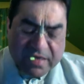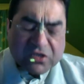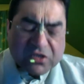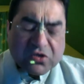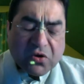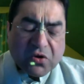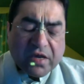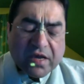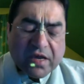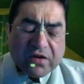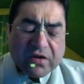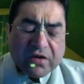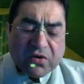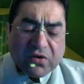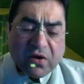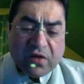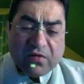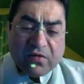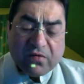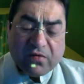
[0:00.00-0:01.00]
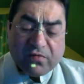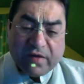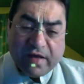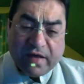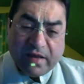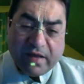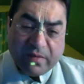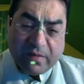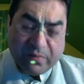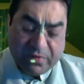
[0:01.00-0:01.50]
okay to call out for
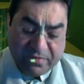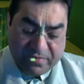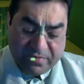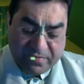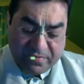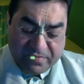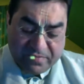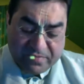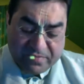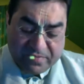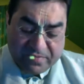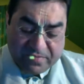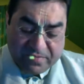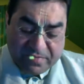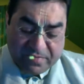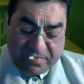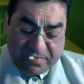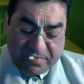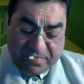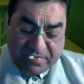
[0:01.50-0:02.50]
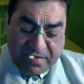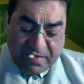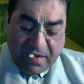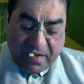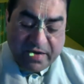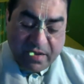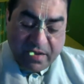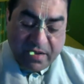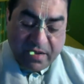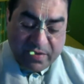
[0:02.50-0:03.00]
help.
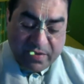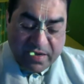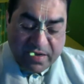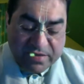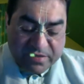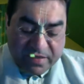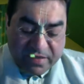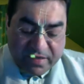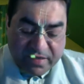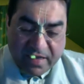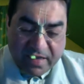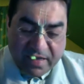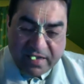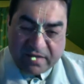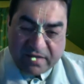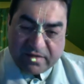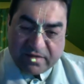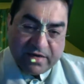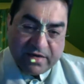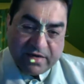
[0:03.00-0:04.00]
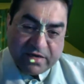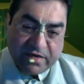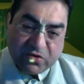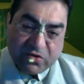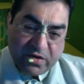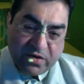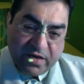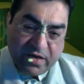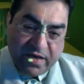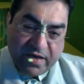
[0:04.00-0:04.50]
Anya Bilashita, it is
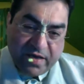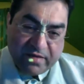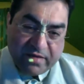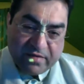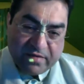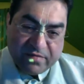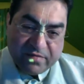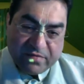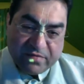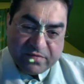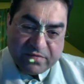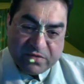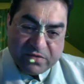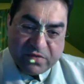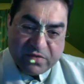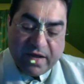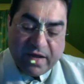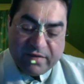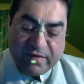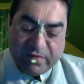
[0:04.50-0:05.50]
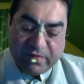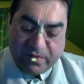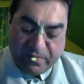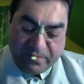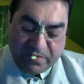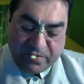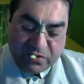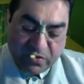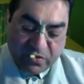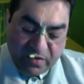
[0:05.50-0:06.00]
okay. Survival
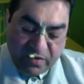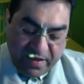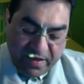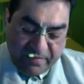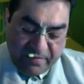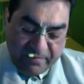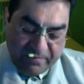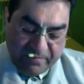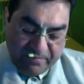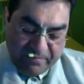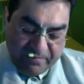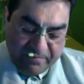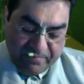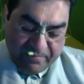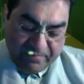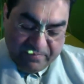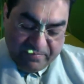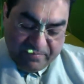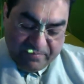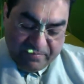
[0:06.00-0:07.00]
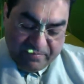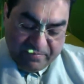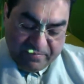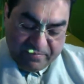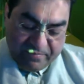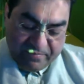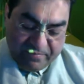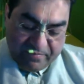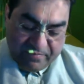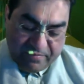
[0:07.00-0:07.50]
is okay.
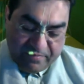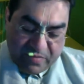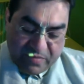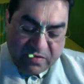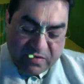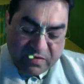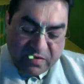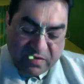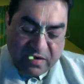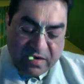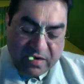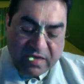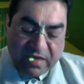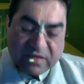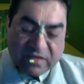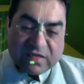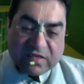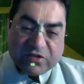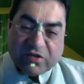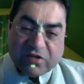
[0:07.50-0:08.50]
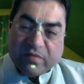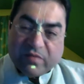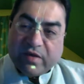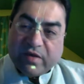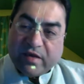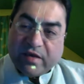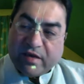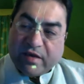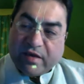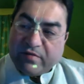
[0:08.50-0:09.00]
There's a little concession
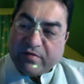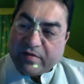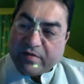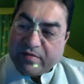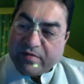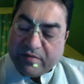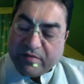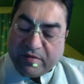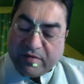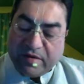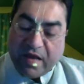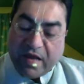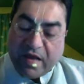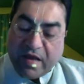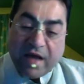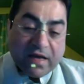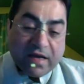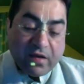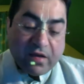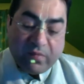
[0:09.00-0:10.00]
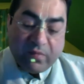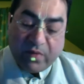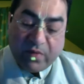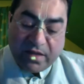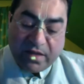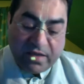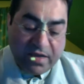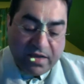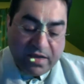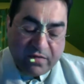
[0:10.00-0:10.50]
being given. Jnana
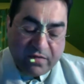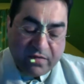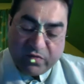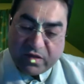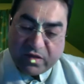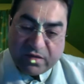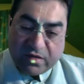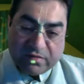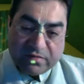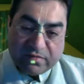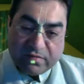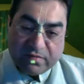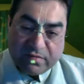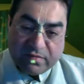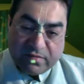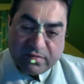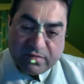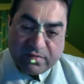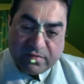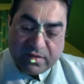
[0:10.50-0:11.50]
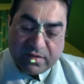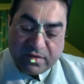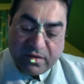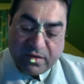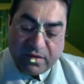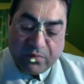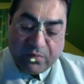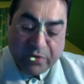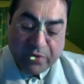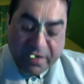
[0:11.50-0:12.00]
Karmadi Anavratam,
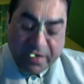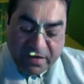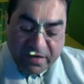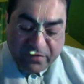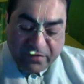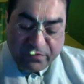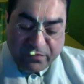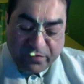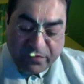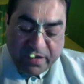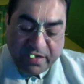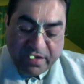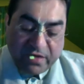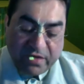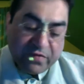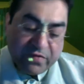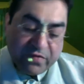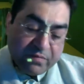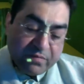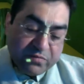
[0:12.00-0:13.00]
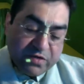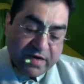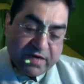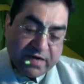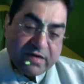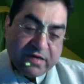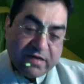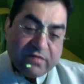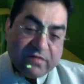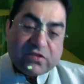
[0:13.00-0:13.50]
completely free of the
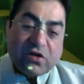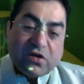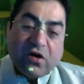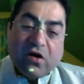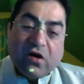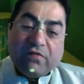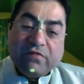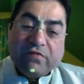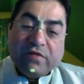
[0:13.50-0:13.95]
objectives of